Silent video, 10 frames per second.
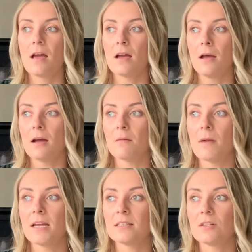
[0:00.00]

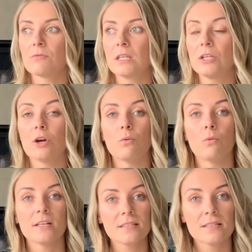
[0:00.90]
I didn't really know
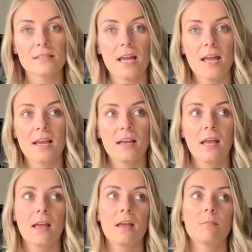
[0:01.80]
what to say,